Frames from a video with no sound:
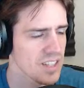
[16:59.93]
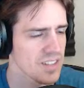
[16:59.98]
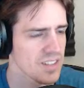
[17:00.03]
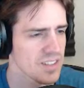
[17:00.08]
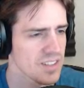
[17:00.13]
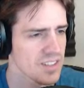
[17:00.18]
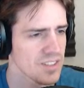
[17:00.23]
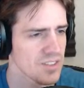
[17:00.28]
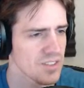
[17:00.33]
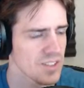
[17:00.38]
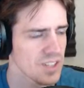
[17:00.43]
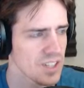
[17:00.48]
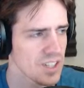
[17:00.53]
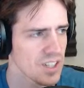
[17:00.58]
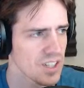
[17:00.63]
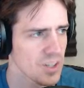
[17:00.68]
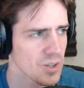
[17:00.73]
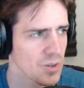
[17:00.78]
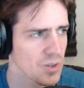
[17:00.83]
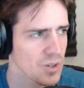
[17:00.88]
This is really
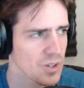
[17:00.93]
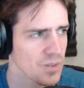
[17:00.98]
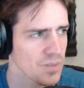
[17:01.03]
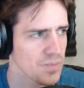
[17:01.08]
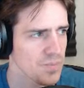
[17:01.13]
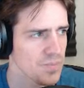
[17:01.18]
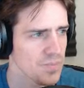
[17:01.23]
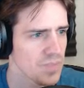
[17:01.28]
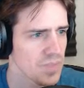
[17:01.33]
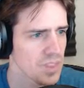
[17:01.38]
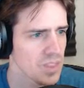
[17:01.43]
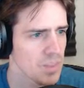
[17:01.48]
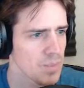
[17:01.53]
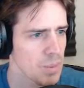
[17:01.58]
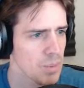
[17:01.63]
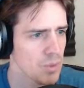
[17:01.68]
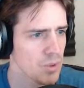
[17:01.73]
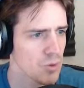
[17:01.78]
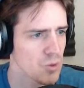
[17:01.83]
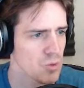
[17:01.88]
awkward.
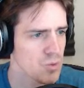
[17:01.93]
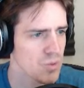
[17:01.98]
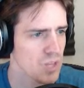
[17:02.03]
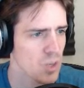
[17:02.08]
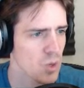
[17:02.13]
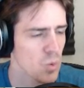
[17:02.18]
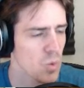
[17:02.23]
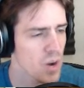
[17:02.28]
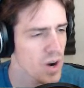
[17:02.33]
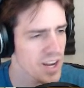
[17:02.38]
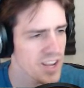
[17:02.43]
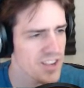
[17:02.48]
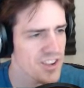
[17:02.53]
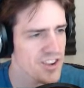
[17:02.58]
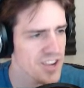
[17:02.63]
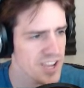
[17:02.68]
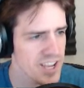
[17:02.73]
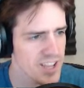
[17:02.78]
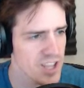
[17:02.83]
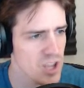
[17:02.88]
People in the room are like, what
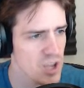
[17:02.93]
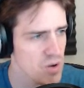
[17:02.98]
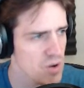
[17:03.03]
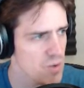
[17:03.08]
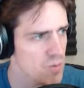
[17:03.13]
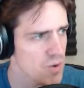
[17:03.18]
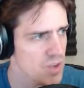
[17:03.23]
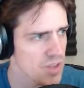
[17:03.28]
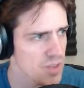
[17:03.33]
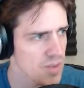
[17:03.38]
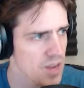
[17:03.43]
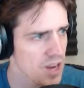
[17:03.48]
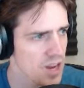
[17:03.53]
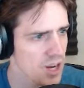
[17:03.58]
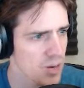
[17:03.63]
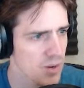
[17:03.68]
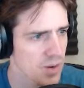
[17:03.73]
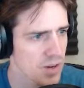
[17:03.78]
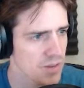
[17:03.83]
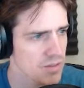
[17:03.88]
is she doing with a
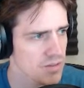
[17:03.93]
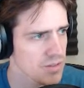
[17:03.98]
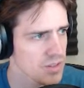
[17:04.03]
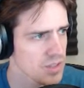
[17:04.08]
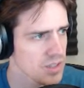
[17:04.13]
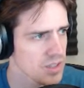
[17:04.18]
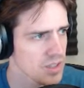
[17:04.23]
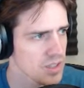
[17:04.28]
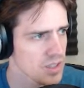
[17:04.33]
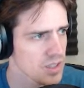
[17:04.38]
microwave?